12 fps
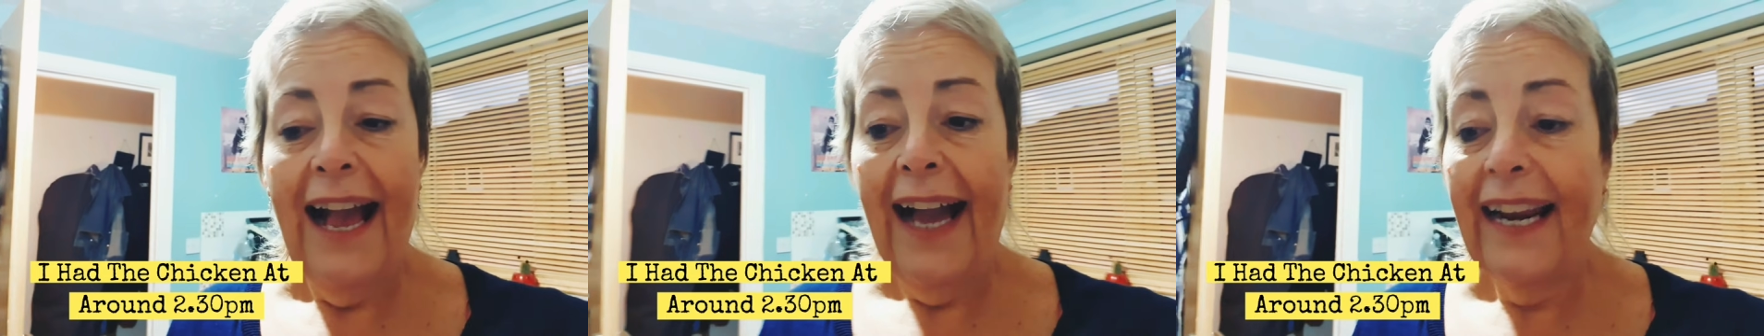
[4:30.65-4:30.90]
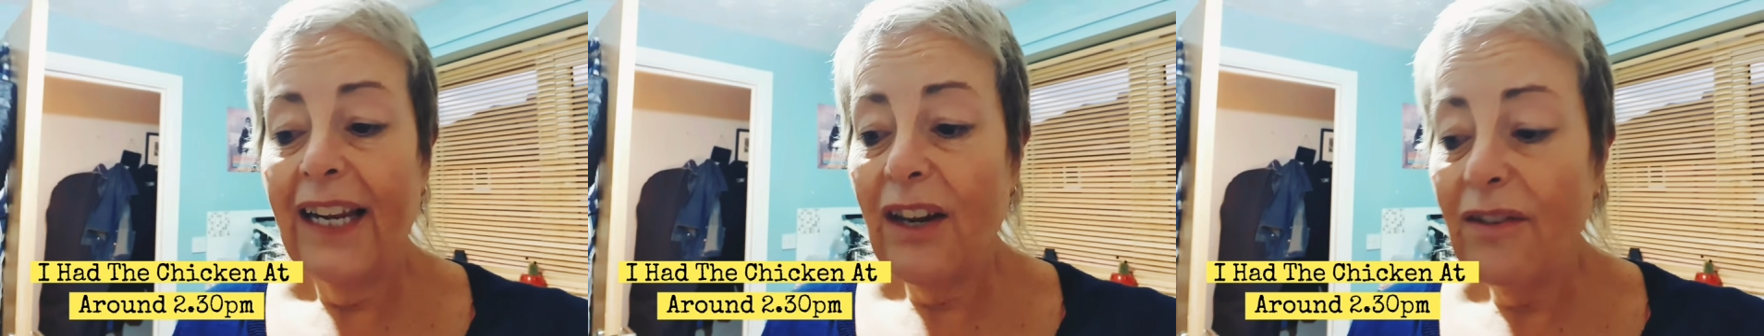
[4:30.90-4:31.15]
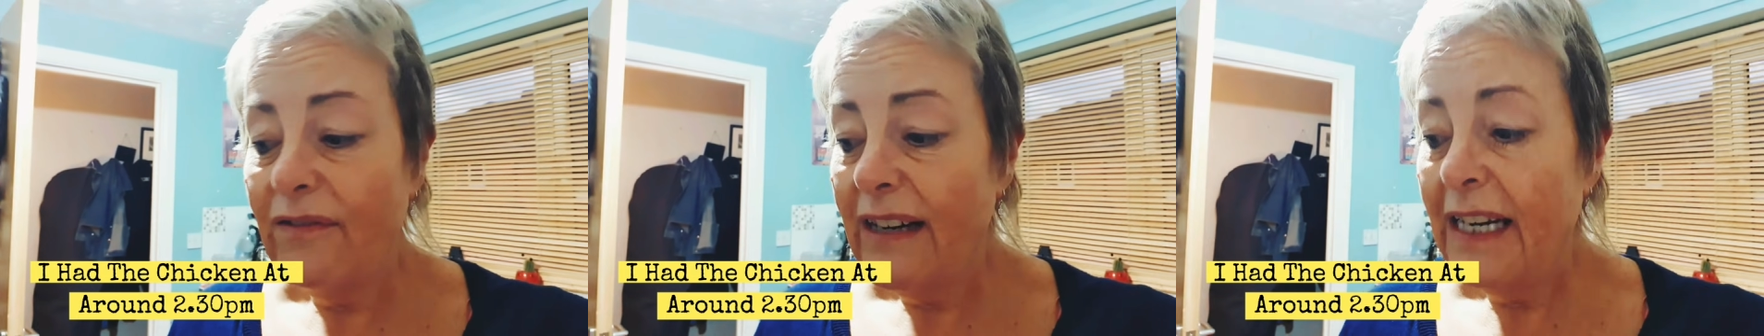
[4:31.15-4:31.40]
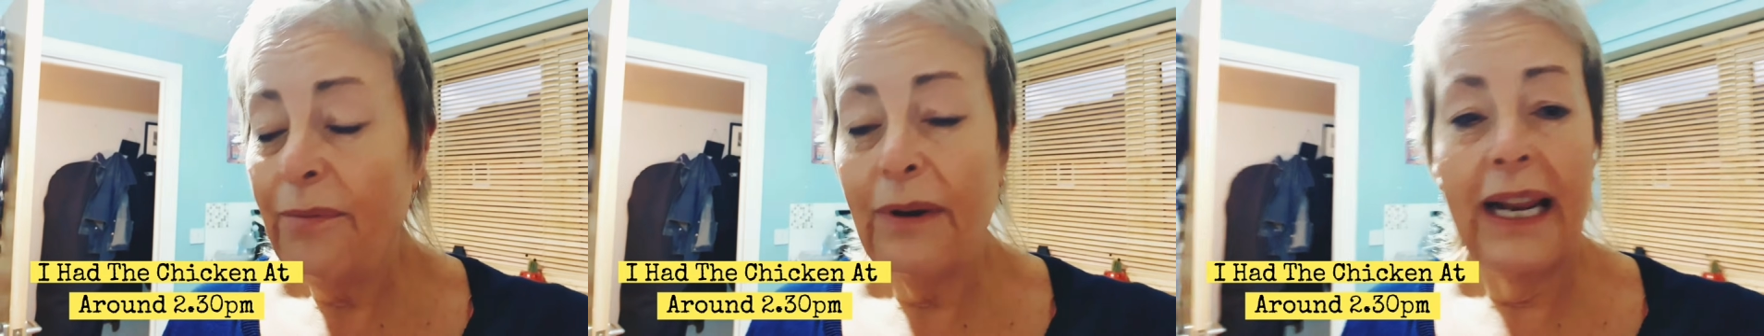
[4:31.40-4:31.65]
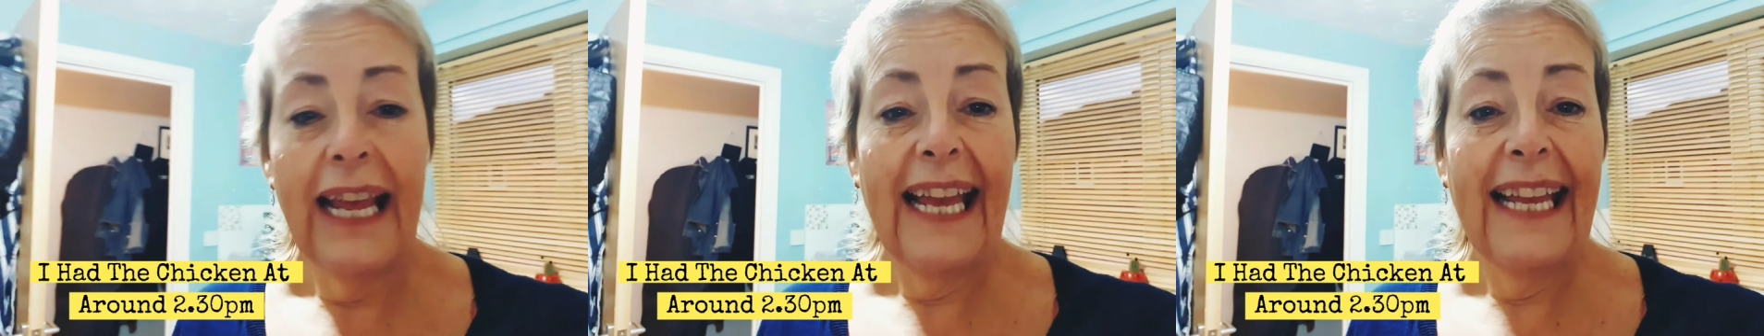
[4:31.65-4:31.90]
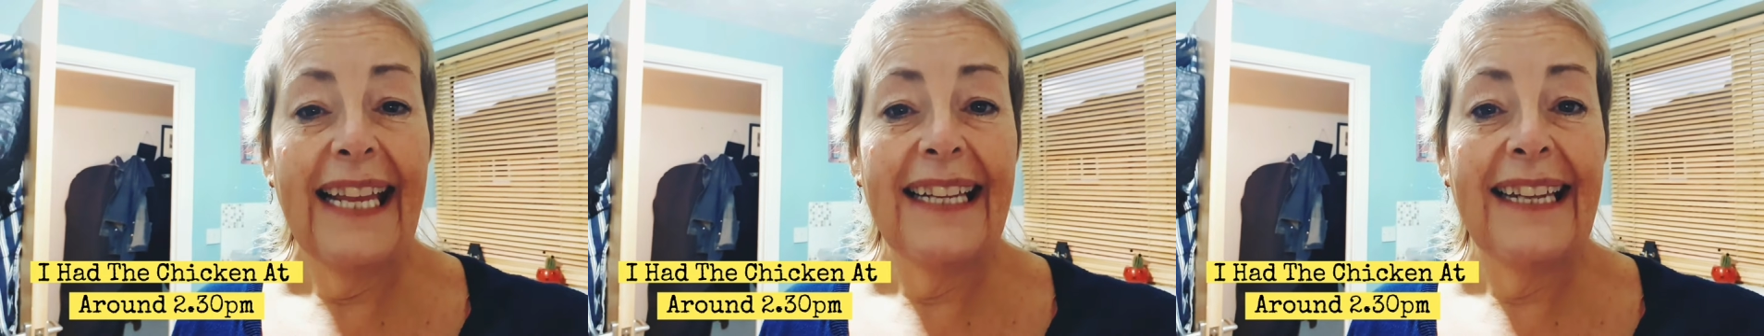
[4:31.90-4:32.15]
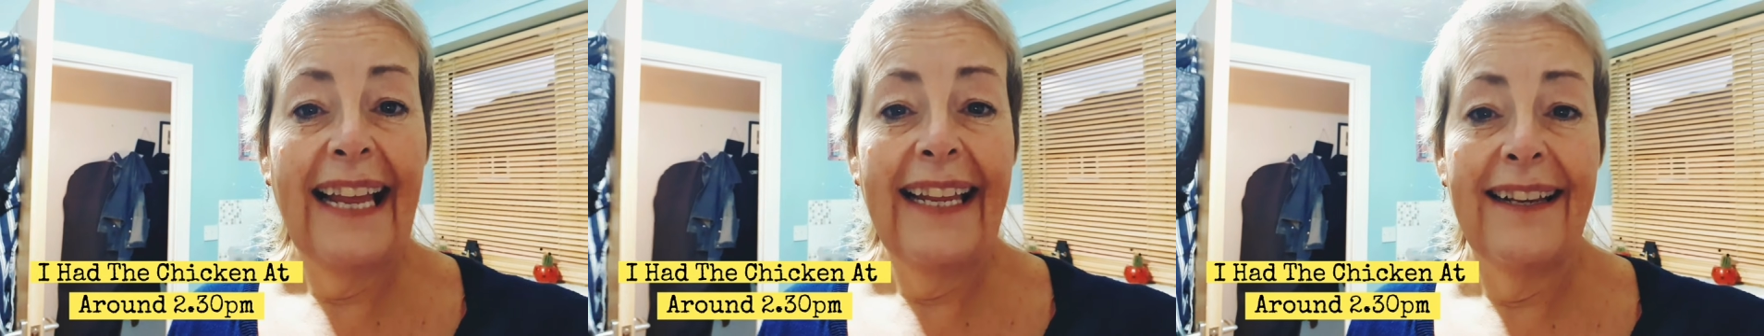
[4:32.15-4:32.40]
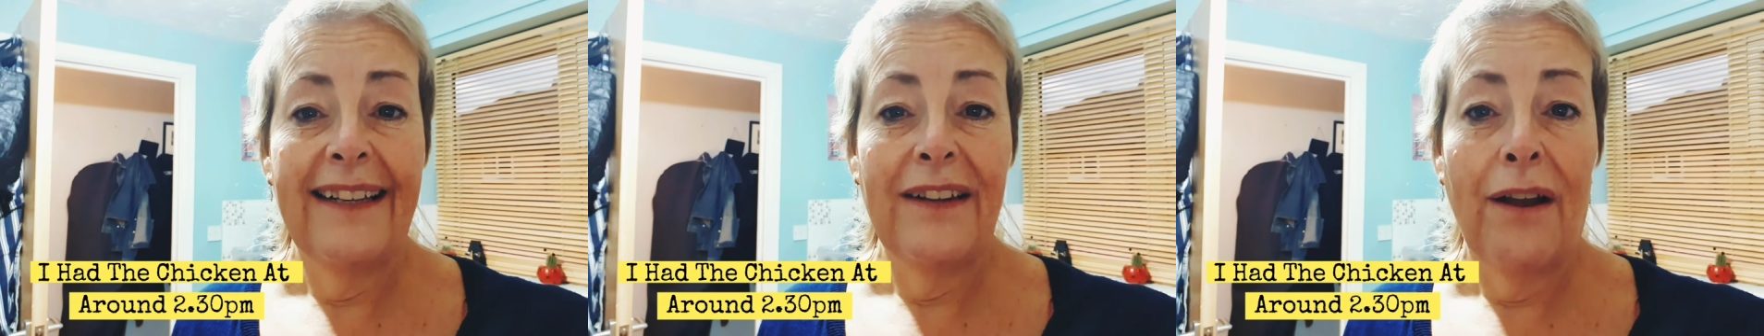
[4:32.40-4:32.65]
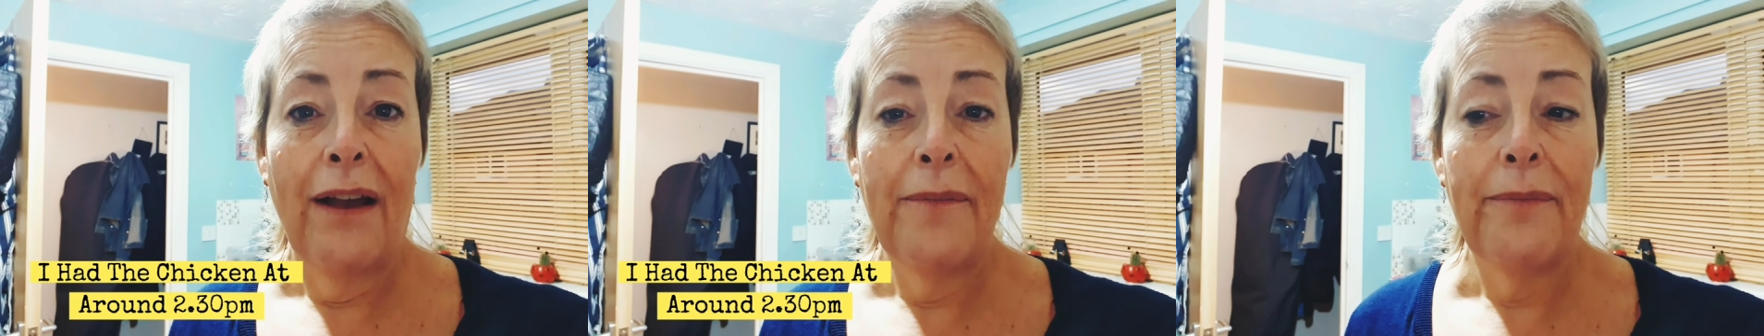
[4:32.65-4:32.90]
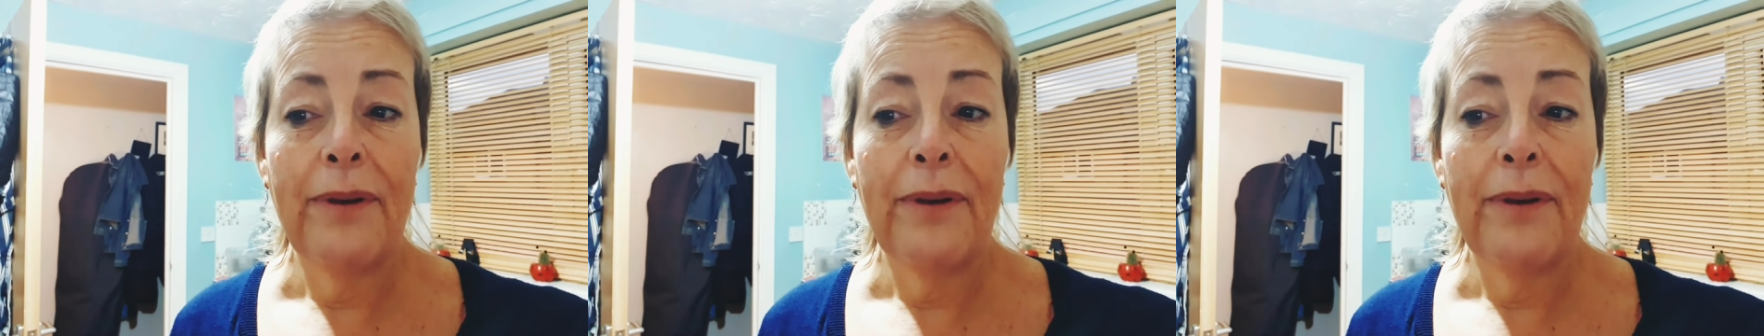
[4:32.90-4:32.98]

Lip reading: And I don't really want to eat late at night